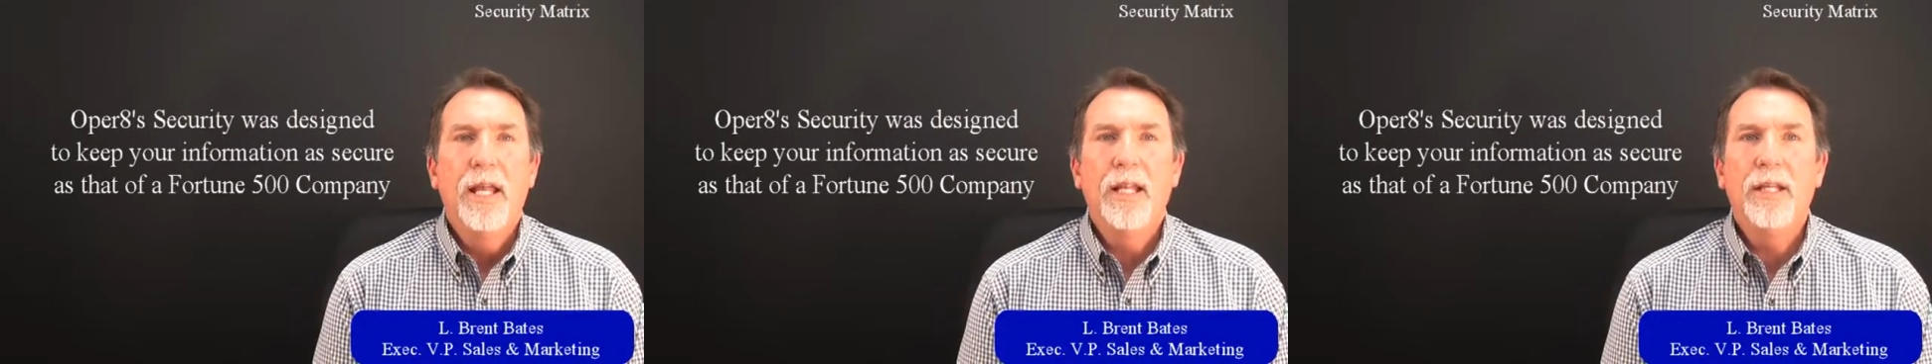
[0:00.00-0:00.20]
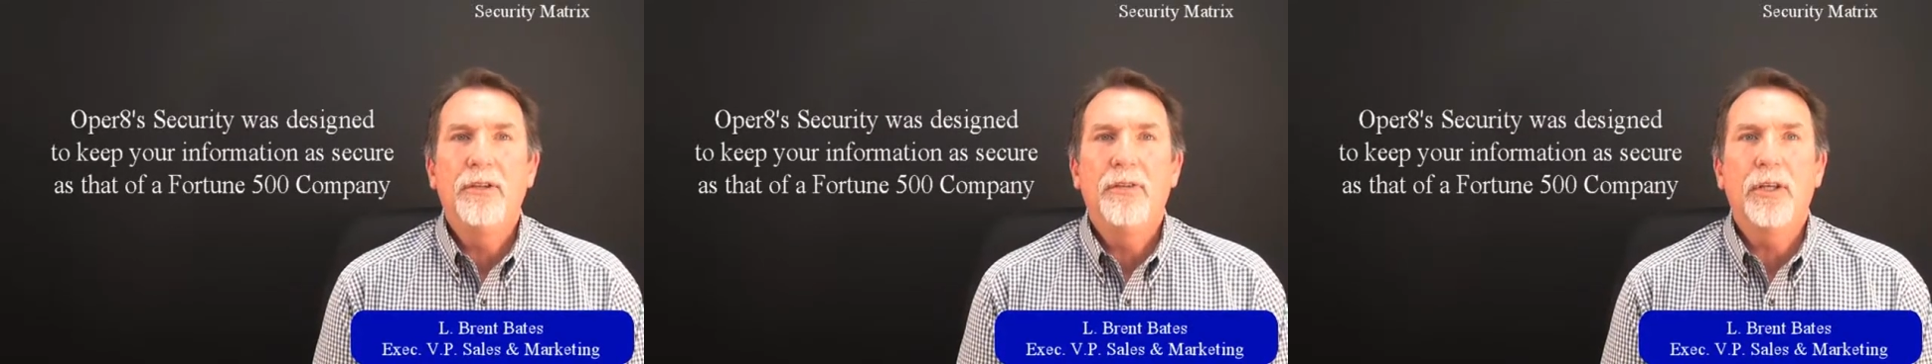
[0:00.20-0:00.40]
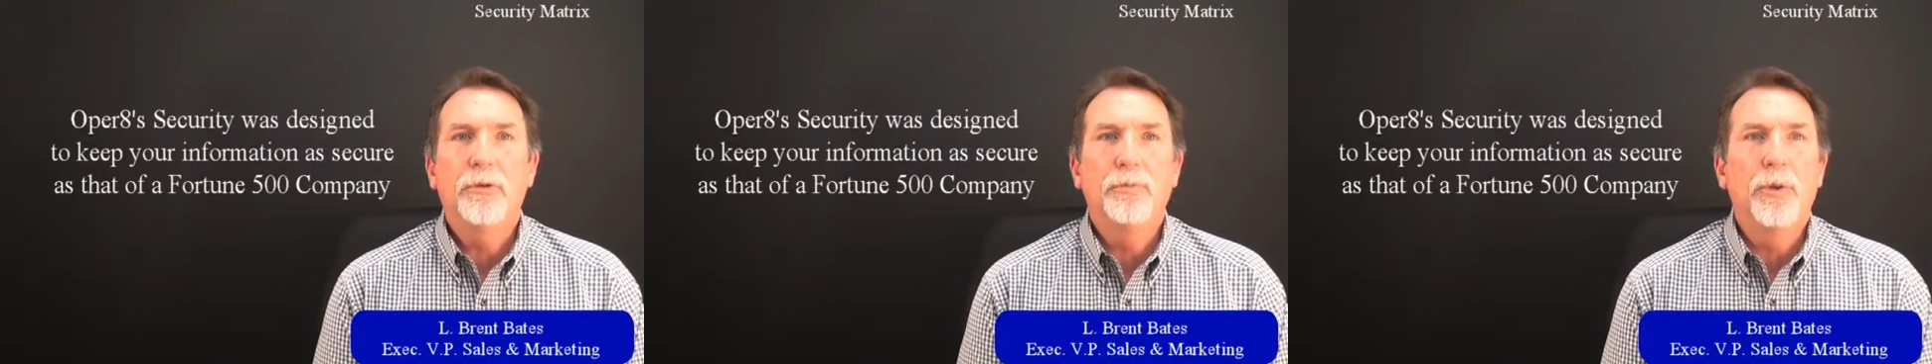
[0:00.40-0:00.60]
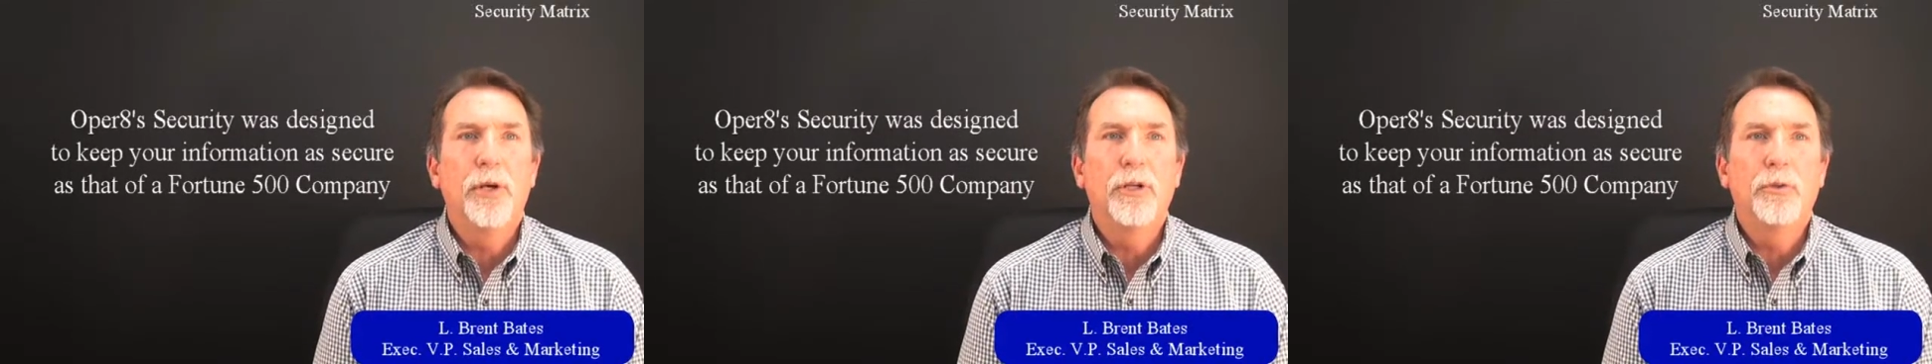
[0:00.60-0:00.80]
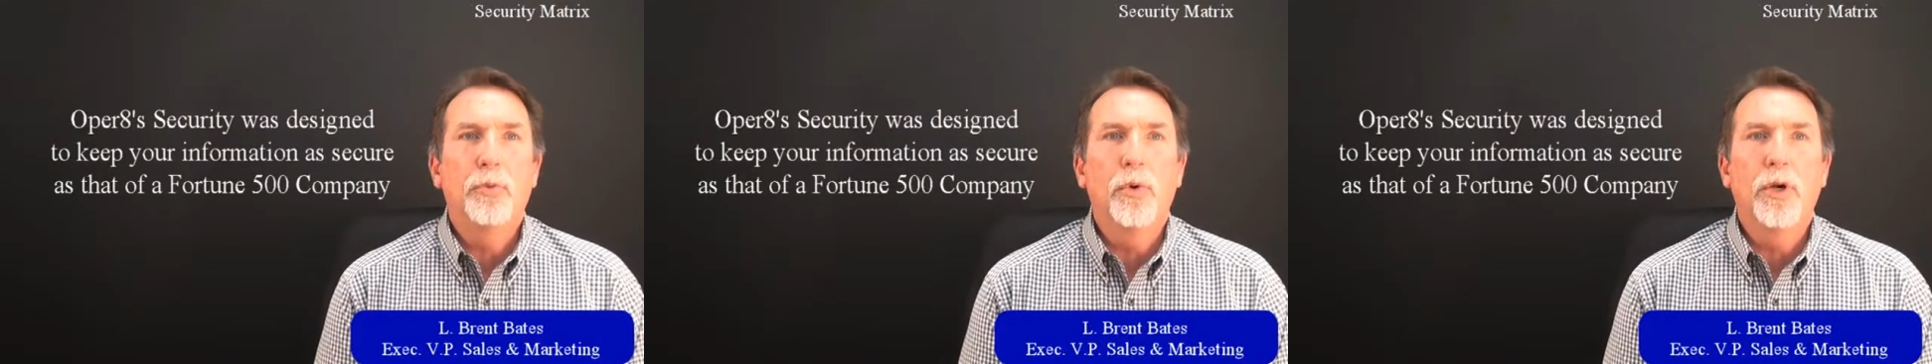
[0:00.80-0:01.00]
and he's
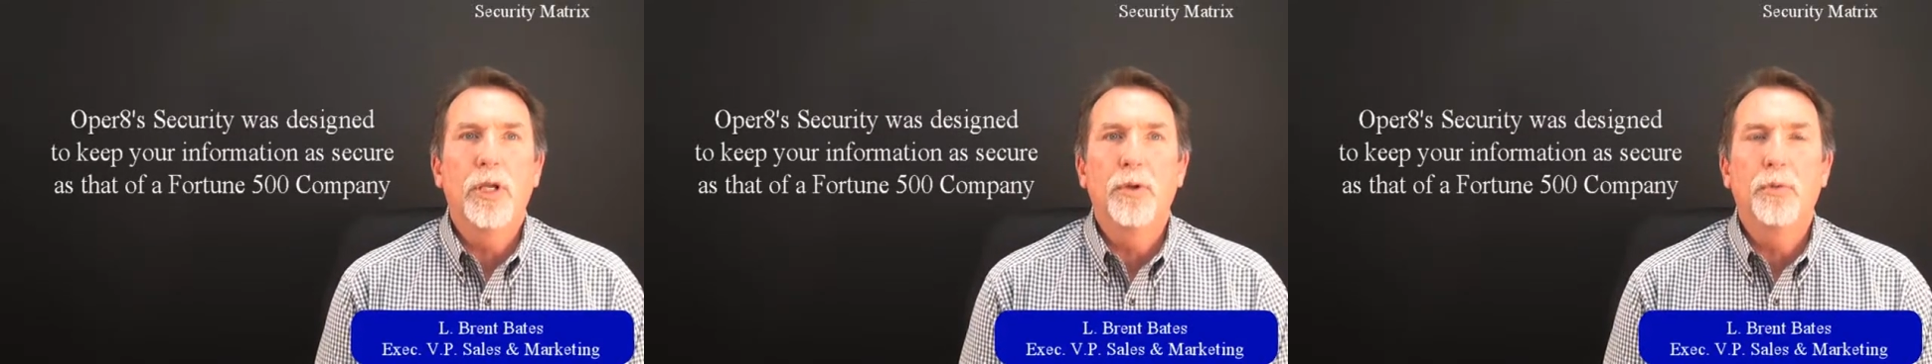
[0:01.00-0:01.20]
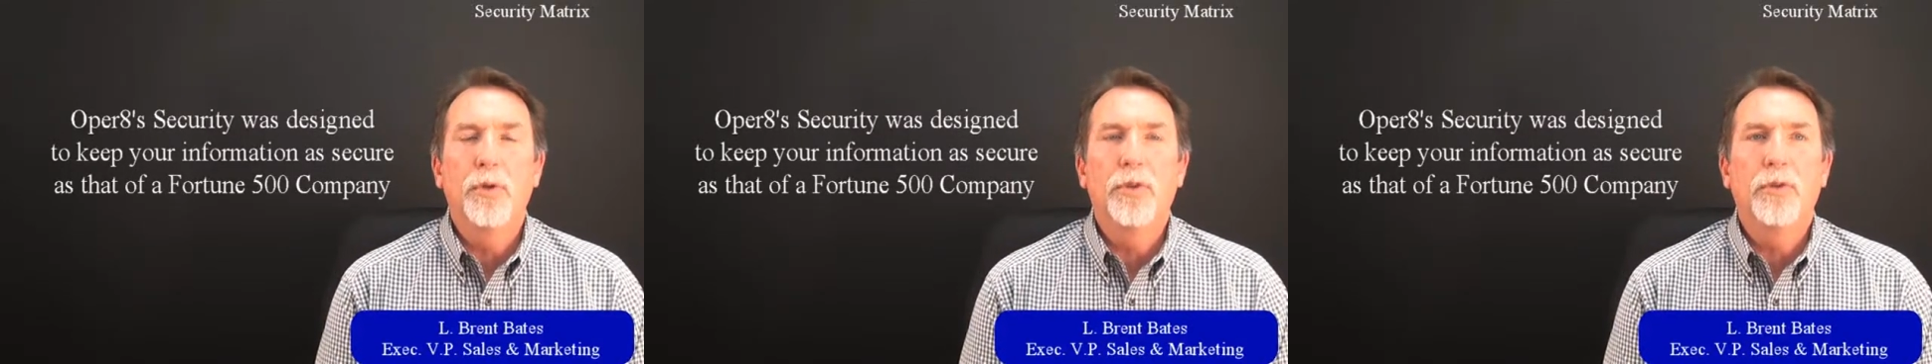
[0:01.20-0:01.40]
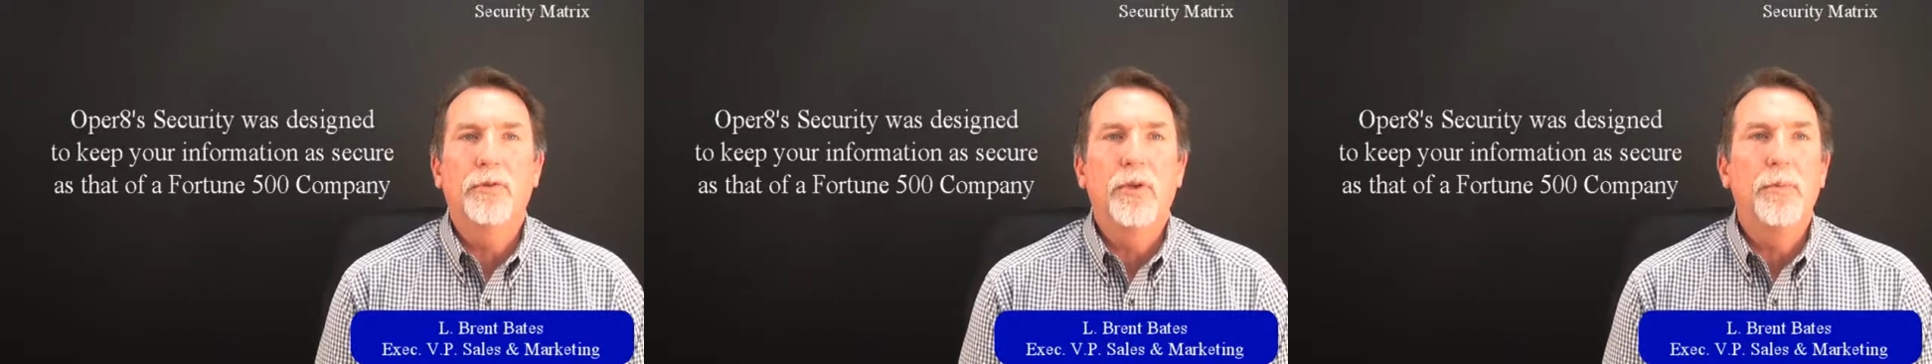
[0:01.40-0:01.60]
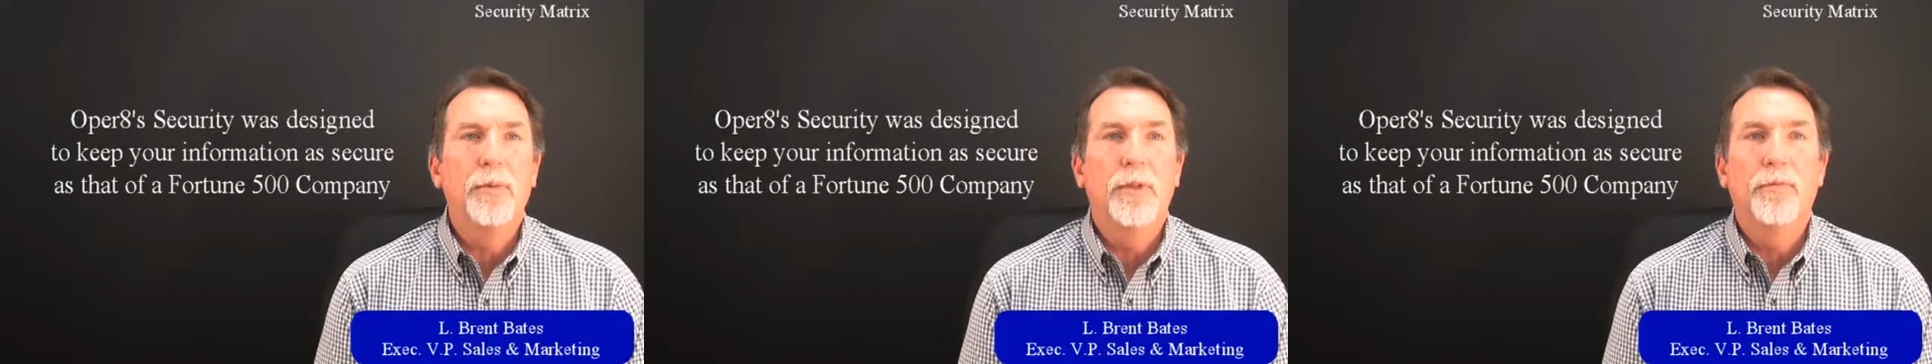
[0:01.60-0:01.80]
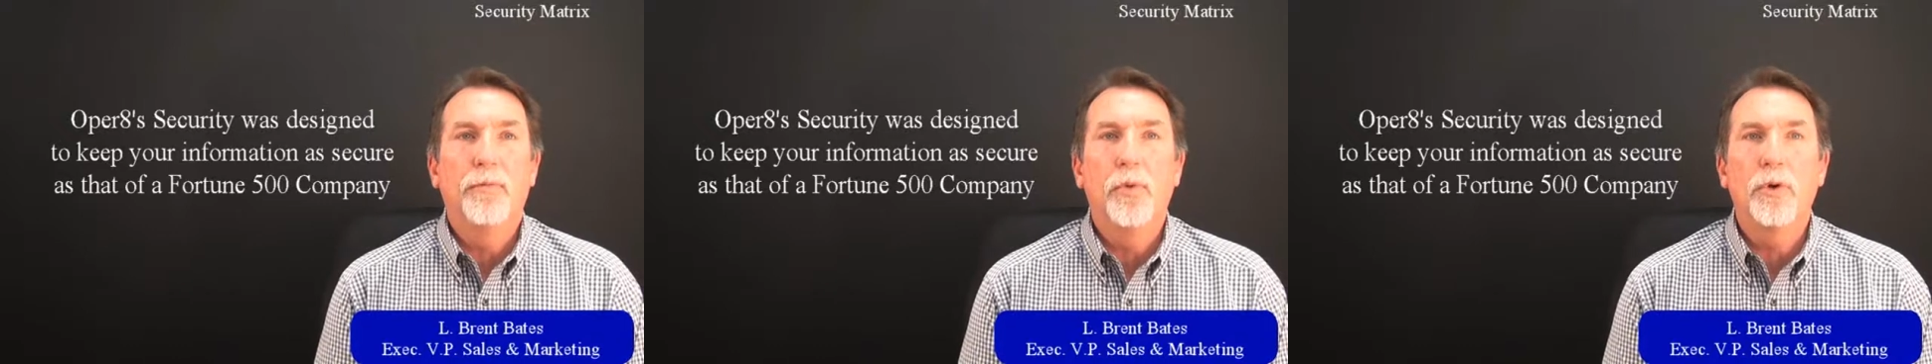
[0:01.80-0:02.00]
experienced working with some
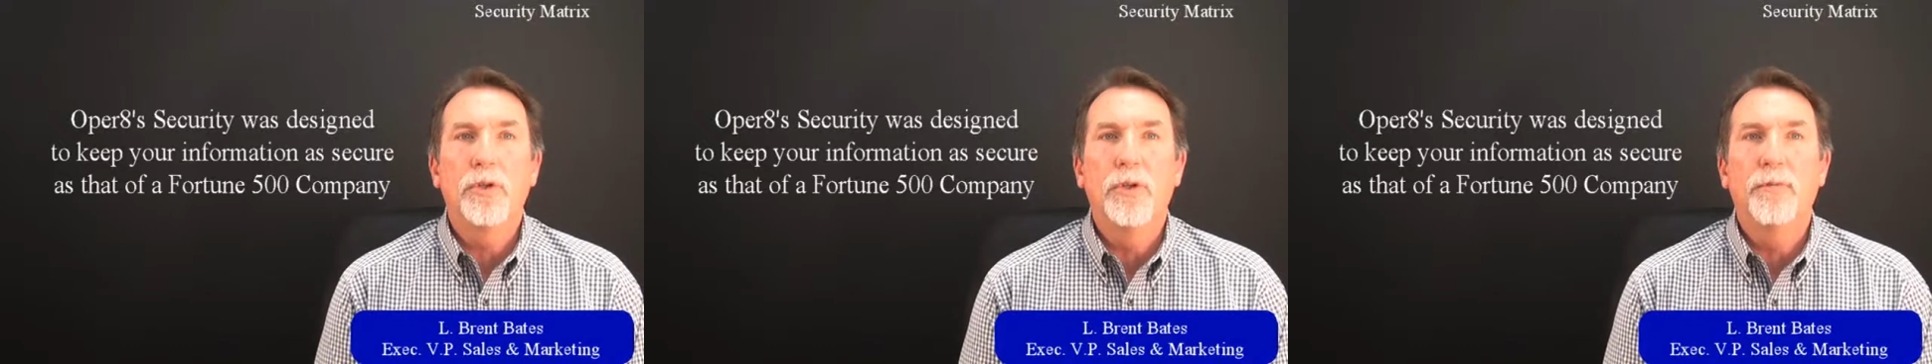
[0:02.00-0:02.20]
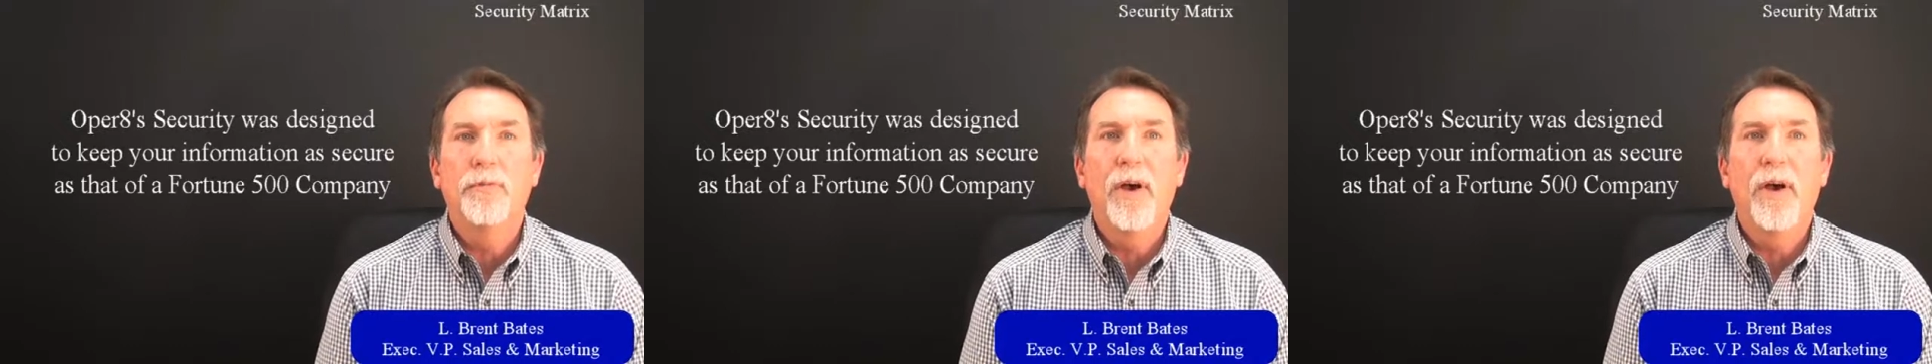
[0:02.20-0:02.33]
of the Fortune